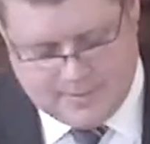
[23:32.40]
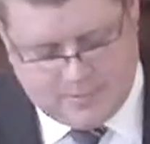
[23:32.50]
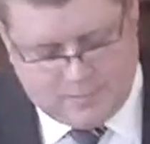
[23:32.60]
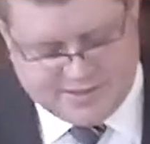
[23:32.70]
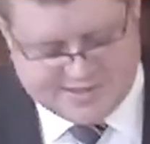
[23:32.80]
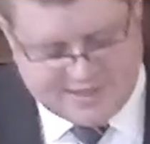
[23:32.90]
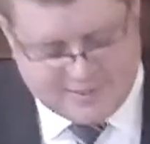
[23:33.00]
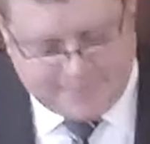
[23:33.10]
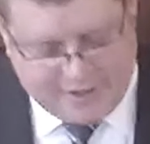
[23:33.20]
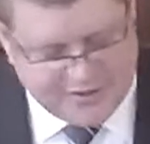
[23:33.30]
We see
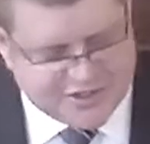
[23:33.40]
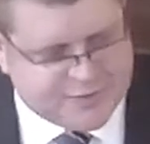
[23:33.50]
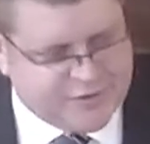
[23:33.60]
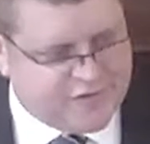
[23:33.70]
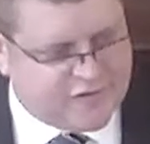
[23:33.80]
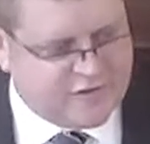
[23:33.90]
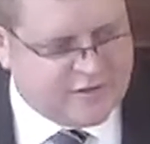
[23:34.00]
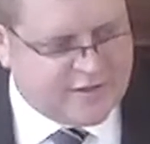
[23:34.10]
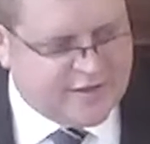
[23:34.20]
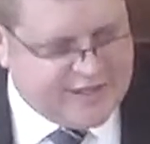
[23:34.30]
that punishment
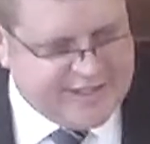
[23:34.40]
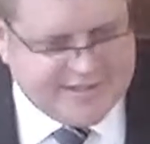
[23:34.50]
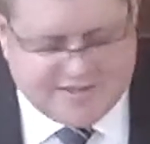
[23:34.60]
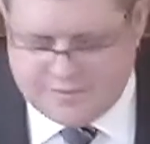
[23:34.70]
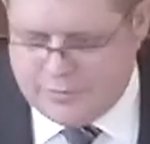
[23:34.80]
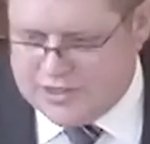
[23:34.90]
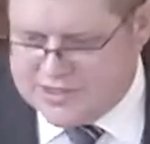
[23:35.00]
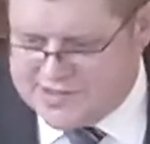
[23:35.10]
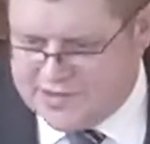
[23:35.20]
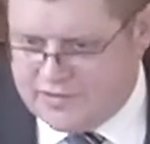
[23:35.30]
is
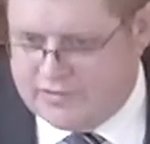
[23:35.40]
administered